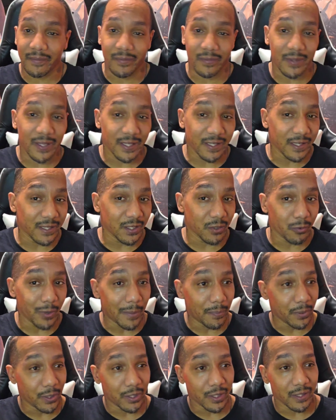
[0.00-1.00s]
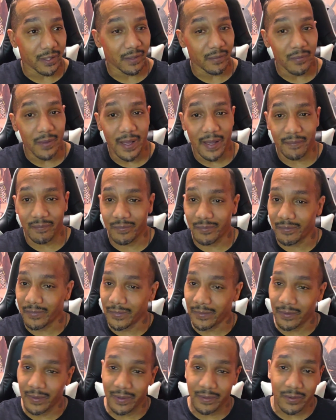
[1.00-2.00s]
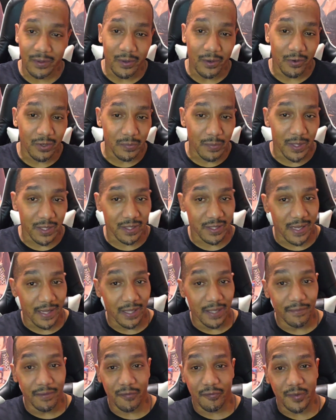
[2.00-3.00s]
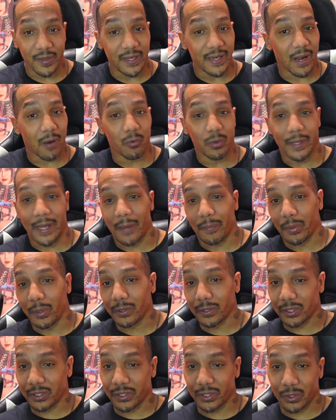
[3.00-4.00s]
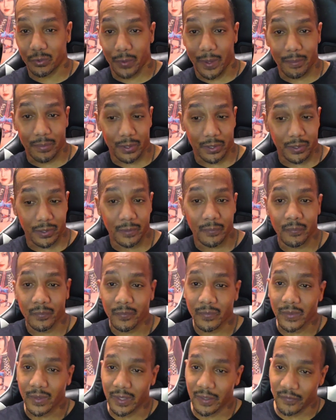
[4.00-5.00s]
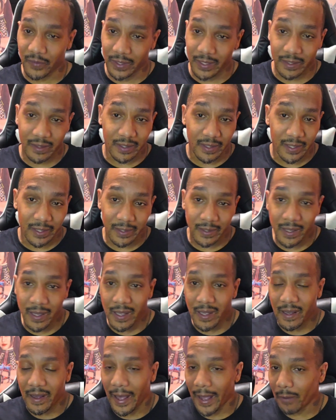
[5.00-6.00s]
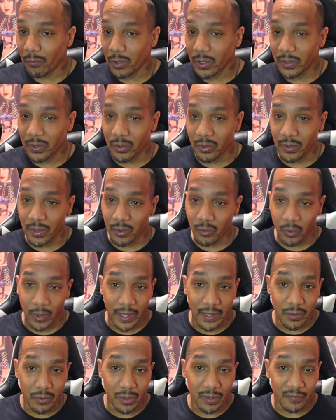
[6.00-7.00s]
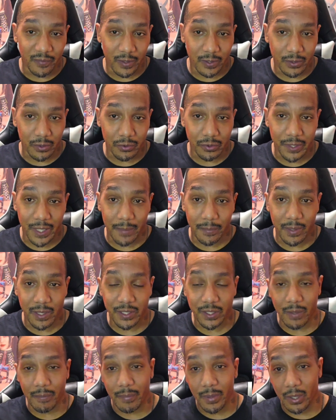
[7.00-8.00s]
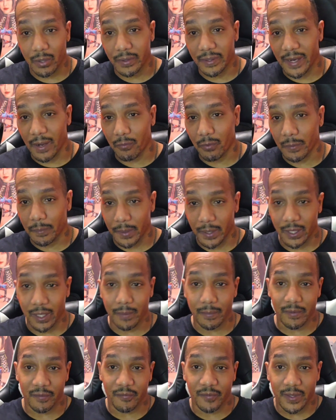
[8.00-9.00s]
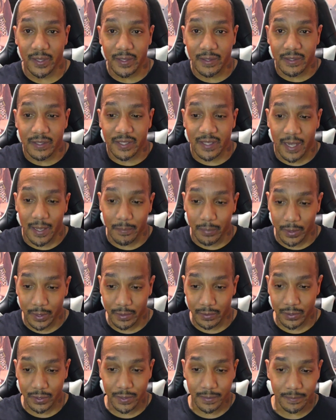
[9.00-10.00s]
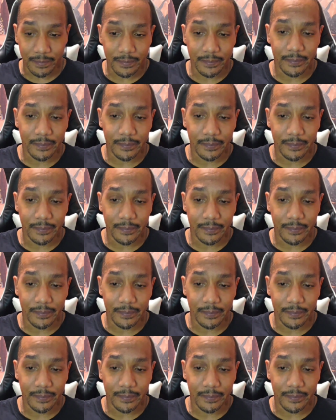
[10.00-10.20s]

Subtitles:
This is a replica. You know, as much as I love the Fiend, I will not purchase this replica. If anything, I would do the Red Universal Championship belt and I would pick up the Fiend's side plates.